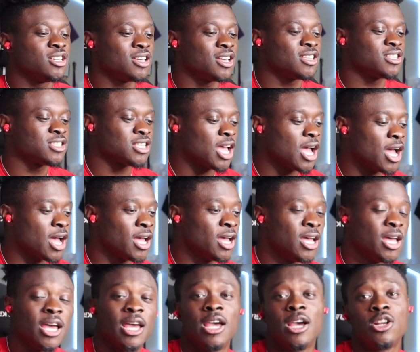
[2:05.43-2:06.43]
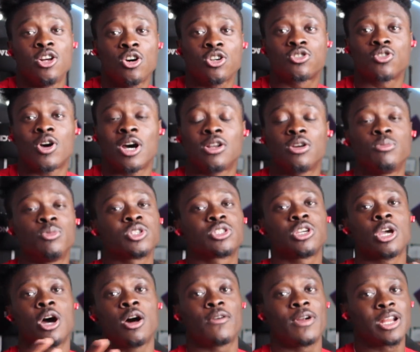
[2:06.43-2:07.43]
Yes, sir. Hey, and also, I know
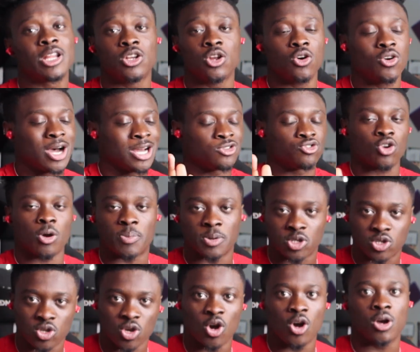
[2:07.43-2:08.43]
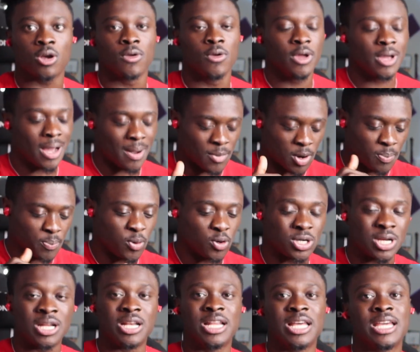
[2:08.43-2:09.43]
most of you already know, I drop a song. I'm going to
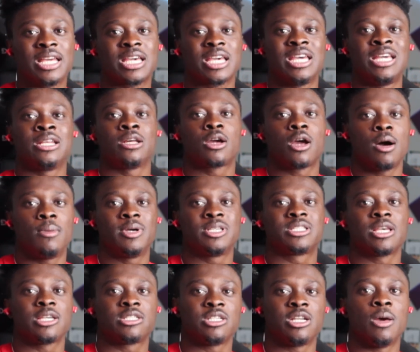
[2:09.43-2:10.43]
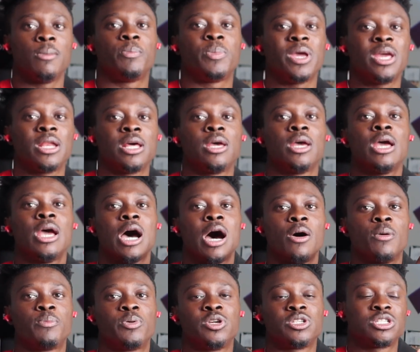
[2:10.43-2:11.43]
put the link in the comment section and pin it.
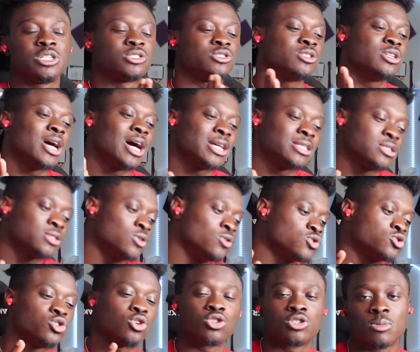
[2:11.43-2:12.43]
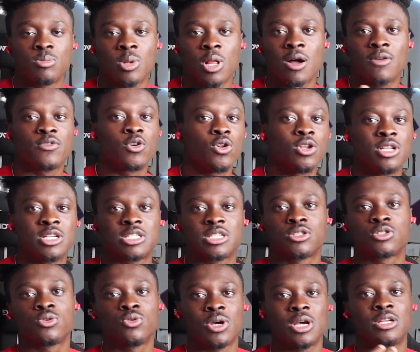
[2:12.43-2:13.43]
I appreciate you guys. Go show some love. Go
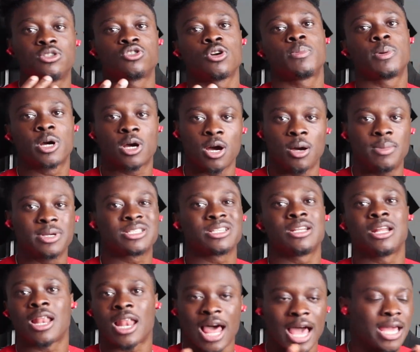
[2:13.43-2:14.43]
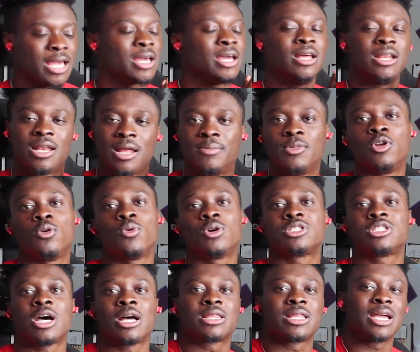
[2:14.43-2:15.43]
listen to it and drop a comment and a like. Let me know
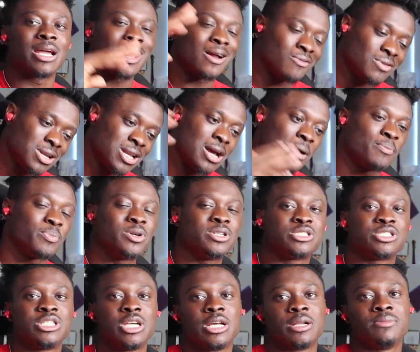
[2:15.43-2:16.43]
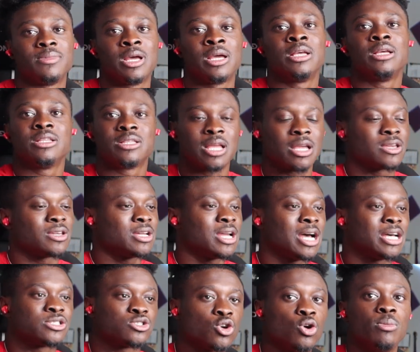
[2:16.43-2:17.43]
what y'all think. I really appreciate it, man. Thank you
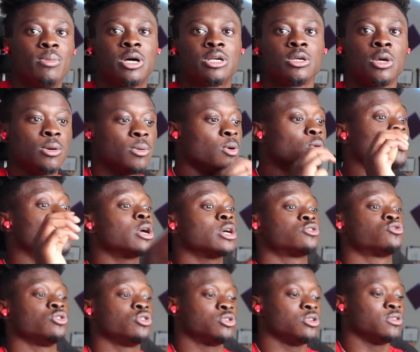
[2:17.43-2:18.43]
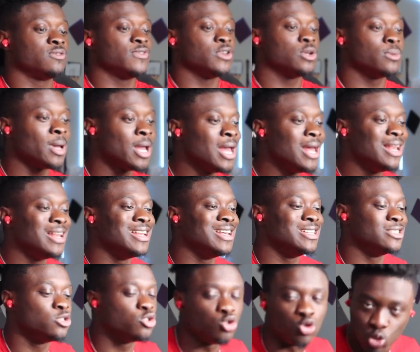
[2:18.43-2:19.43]
guys so much. But we're going to get straight into this video, man.
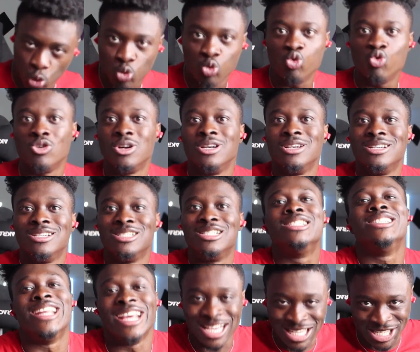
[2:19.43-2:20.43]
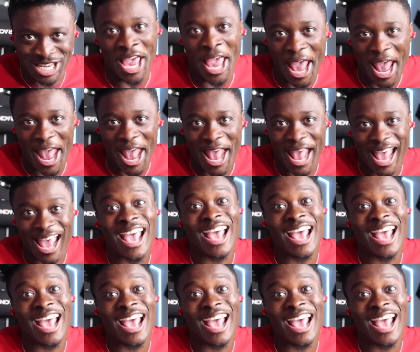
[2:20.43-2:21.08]
Let's do this. Hey.